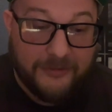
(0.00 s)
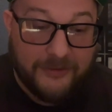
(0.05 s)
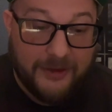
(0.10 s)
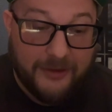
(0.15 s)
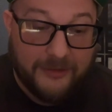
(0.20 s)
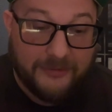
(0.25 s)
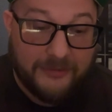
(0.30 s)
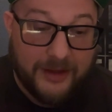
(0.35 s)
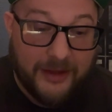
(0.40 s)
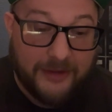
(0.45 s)
Gwen
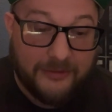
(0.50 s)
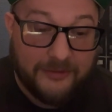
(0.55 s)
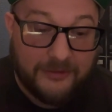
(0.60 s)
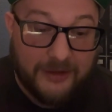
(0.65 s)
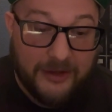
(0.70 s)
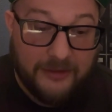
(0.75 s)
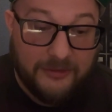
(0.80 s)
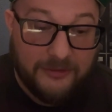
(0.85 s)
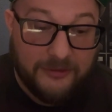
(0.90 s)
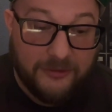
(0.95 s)
says
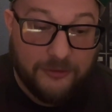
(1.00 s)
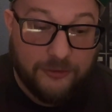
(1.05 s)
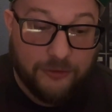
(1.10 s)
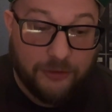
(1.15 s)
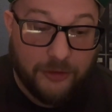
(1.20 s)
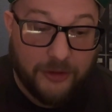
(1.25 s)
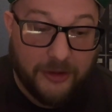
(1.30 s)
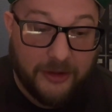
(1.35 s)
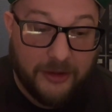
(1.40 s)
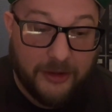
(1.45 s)
that
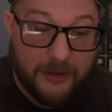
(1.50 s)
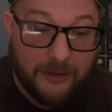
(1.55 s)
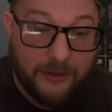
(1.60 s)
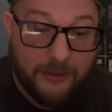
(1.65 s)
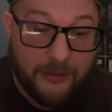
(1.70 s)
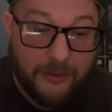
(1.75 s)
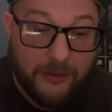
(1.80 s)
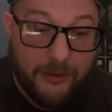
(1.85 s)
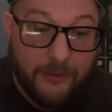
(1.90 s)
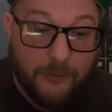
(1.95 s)
Stacy's
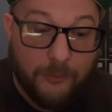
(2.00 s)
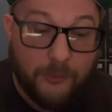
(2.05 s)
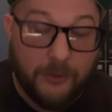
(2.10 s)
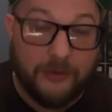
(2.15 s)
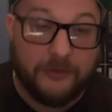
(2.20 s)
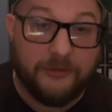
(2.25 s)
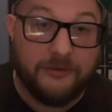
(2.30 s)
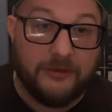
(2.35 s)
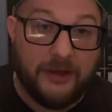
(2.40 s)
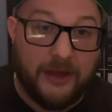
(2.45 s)
drinking
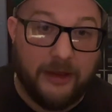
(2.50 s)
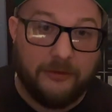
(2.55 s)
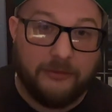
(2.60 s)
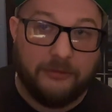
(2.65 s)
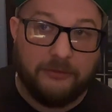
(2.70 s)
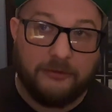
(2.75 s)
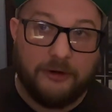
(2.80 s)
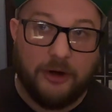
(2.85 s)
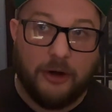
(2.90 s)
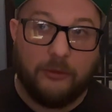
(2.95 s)
was,
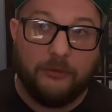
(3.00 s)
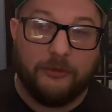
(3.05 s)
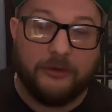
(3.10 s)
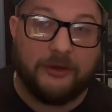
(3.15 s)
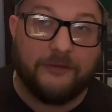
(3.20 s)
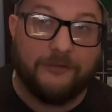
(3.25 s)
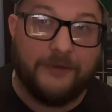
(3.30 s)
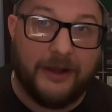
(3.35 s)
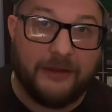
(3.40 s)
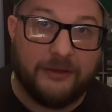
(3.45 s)
and, you know,
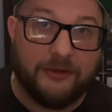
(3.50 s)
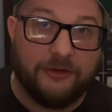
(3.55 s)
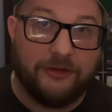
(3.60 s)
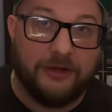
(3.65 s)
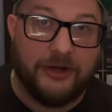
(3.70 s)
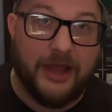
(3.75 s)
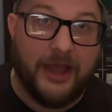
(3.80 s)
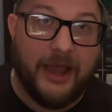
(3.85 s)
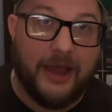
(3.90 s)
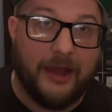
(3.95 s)
like the fact
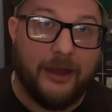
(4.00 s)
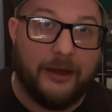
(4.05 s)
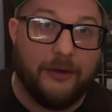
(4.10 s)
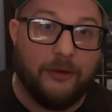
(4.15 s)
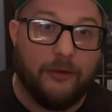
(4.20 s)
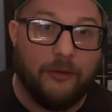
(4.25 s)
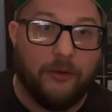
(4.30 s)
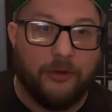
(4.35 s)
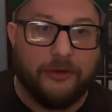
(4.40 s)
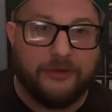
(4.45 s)
that she
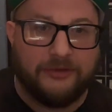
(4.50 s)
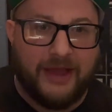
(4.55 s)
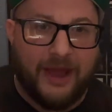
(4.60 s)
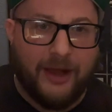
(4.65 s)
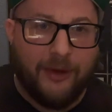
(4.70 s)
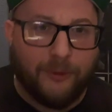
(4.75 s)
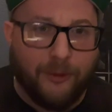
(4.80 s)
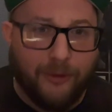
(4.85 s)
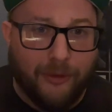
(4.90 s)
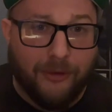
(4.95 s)
had all
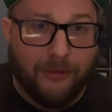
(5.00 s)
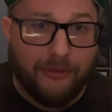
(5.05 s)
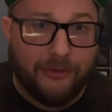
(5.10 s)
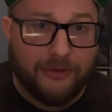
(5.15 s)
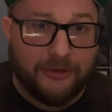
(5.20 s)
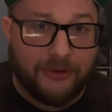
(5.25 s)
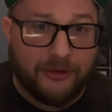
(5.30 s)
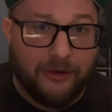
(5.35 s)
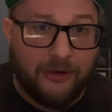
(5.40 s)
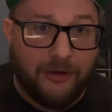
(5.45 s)
this
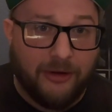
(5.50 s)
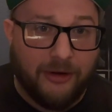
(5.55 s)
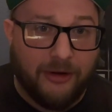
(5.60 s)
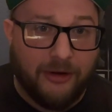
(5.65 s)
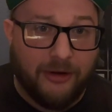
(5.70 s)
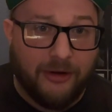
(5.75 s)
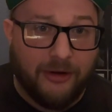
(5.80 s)
alcohol